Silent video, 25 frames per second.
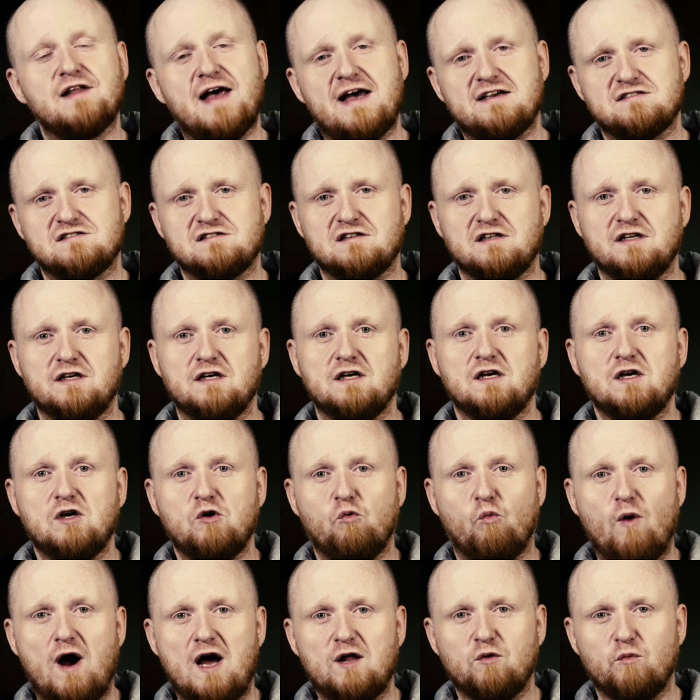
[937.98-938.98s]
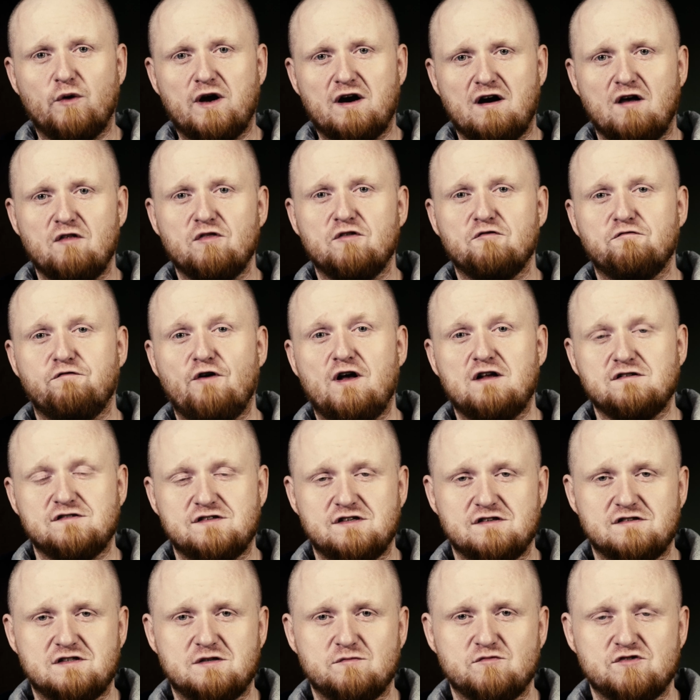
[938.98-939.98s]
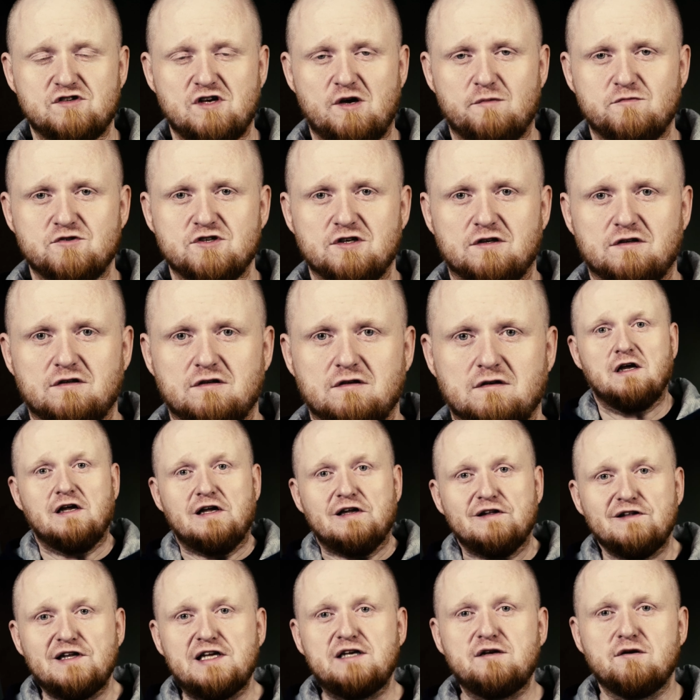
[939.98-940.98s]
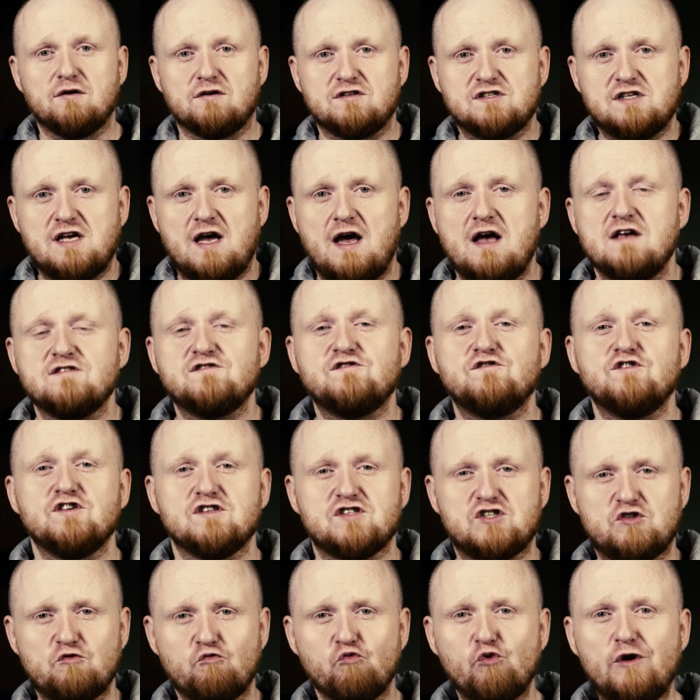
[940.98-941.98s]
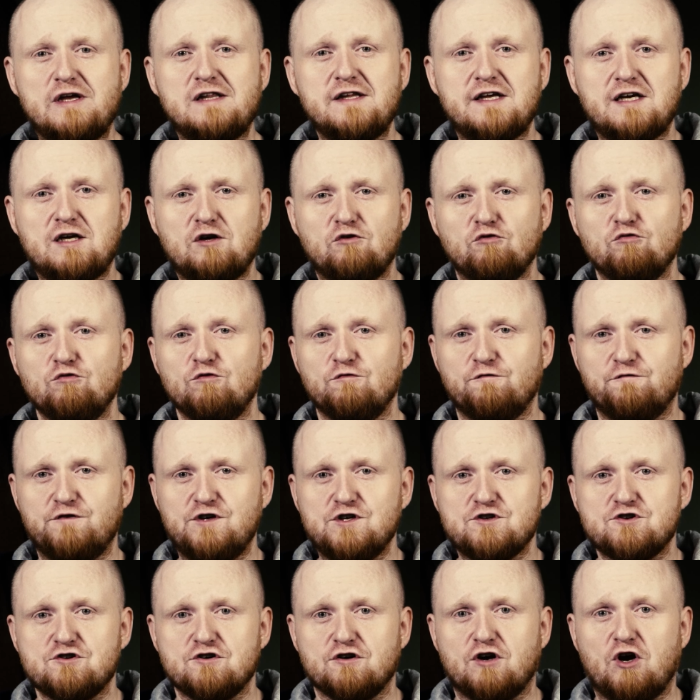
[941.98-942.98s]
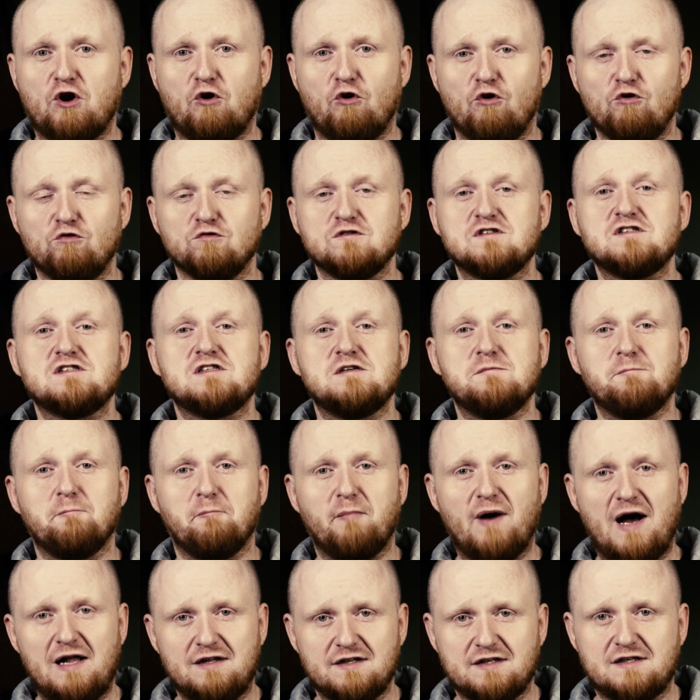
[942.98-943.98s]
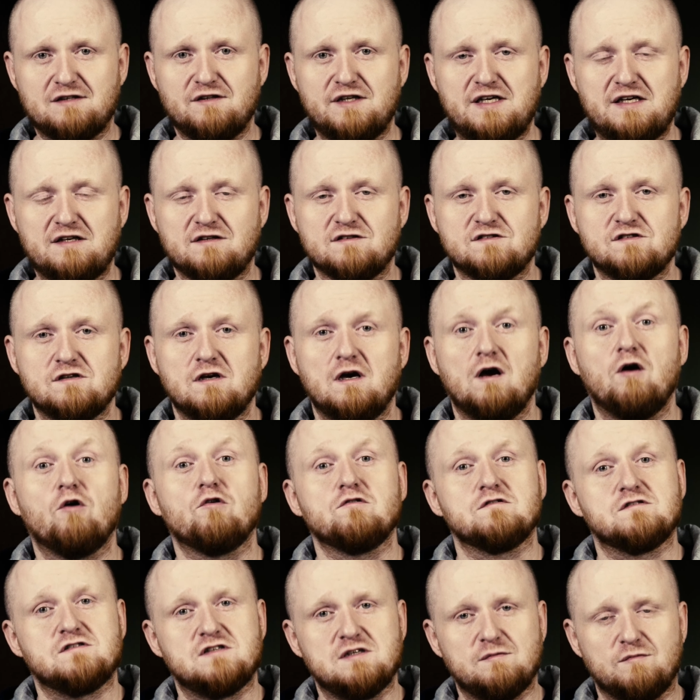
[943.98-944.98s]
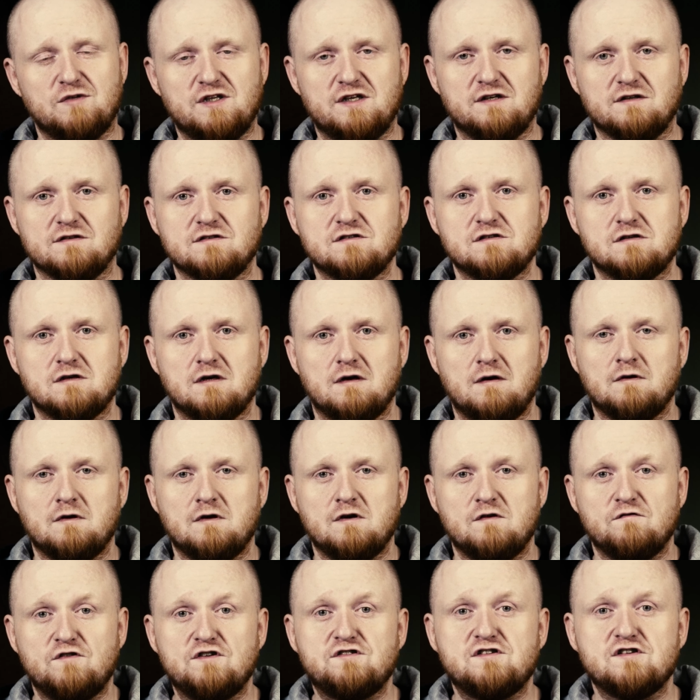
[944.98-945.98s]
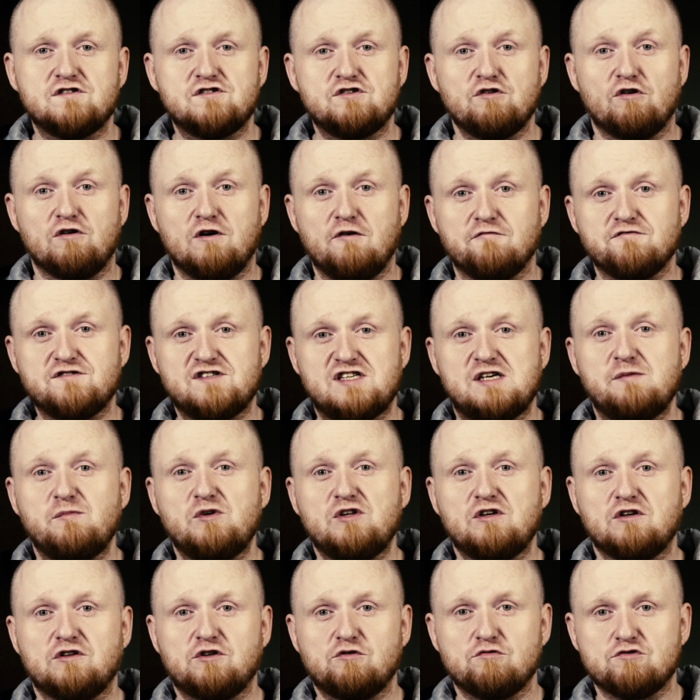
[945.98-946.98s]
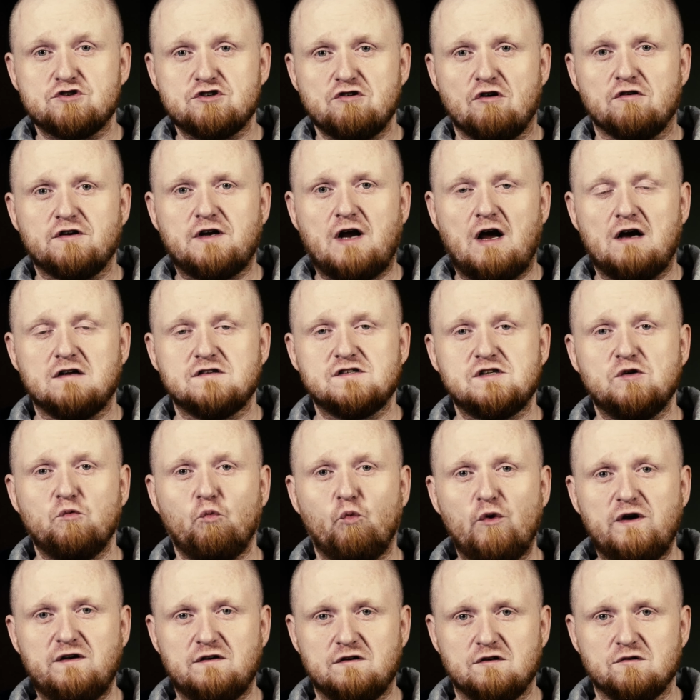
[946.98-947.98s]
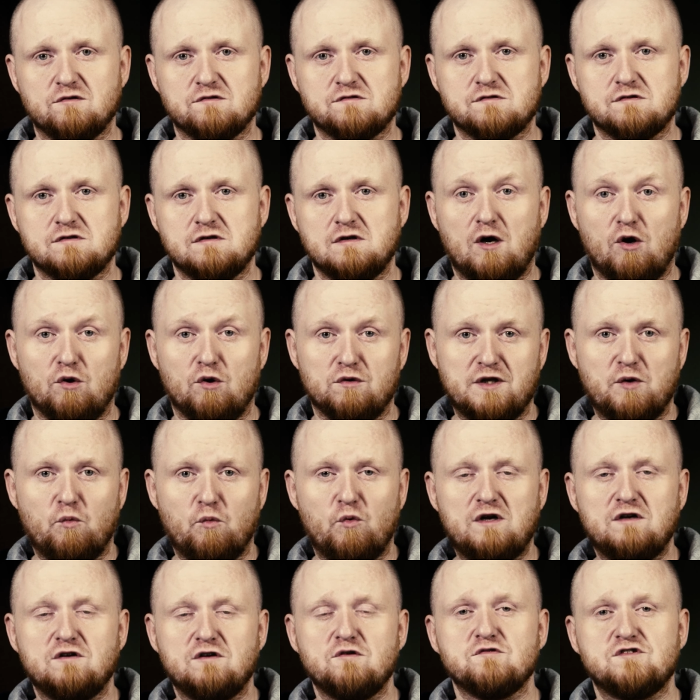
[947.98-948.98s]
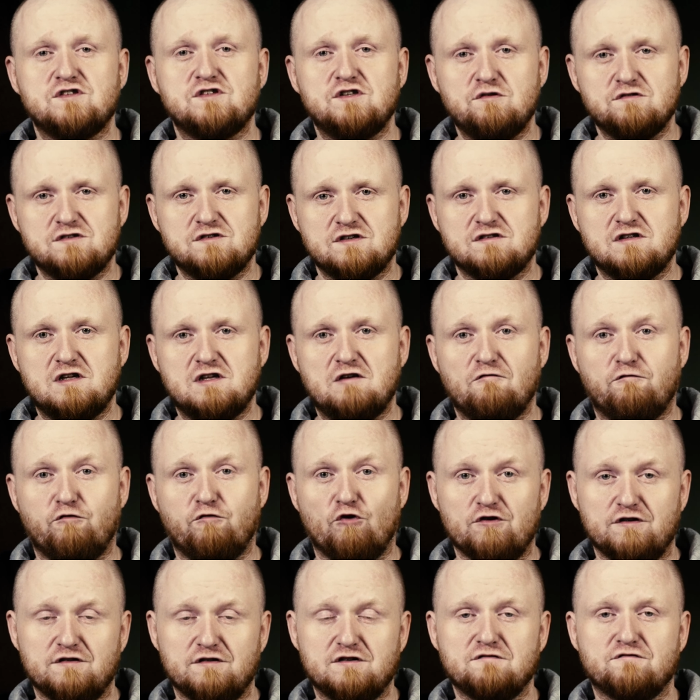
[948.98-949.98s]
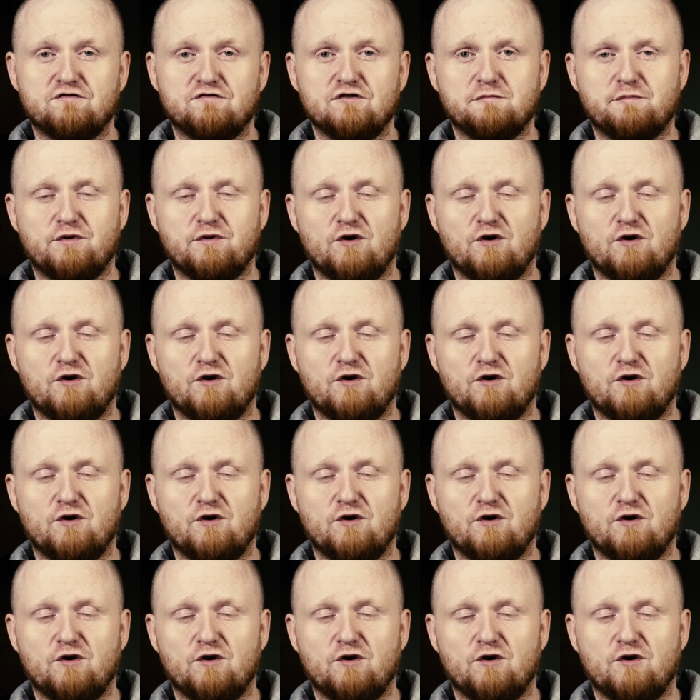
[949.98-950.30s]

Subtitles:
lastly, while we're on the file system subject, Linux has this really cool feature called symbolic links or symlinks. This is sort of similar to shortcuts in Windows, only Windows uses them for a different